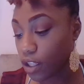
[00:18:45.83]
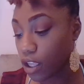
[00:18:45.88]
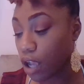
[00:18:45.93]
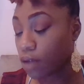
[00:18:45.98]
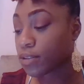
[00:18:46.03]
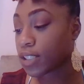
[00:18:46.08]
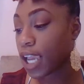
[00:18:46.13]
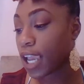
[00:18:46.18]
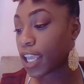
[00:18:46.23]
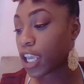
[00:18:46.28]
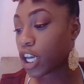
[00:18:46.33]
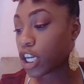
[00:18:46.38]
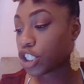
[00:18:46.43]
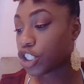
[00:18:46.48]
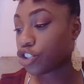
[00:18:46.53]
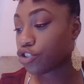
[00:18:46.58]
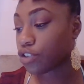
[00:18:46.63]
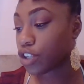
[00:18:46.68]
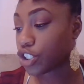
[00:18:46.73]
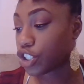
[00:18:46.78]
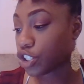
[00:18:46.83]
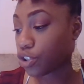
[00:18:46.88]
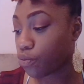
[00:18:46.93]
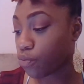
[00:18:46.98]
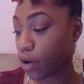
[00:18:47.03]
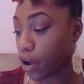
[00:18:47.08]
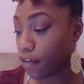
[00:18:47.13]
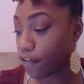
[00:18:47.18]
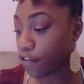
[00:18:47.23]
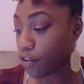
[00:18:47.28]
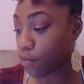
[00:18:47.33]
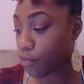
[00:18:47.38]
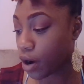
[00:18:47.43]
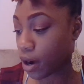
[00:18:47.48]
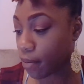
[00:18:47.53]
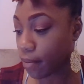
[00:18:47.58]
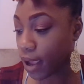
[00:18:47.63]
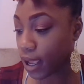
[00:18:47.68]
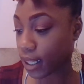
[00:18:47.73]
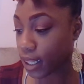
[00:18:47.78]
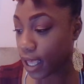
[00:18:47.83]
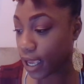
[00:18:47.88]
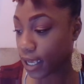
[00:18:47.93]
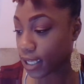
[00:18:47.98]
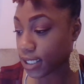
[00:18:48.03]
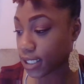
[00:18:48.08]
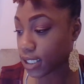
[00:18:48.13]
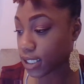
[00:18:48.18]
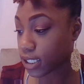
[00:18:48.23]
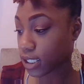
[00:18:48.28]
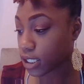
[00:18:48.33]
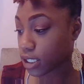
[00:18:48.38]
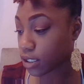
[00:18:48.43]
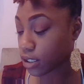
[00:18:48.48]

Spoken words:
I'm taking construction 1 for one of my classes.